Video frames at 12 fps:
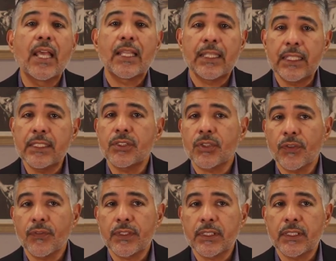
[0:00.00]
these
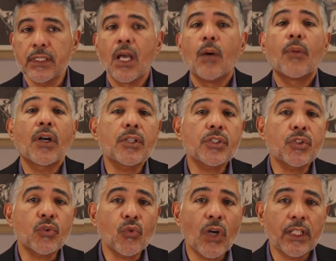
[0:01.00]
services but are
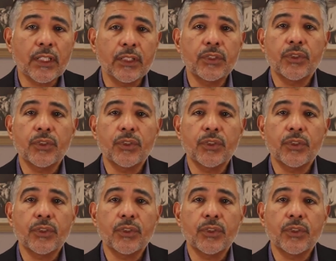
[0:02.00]
struggling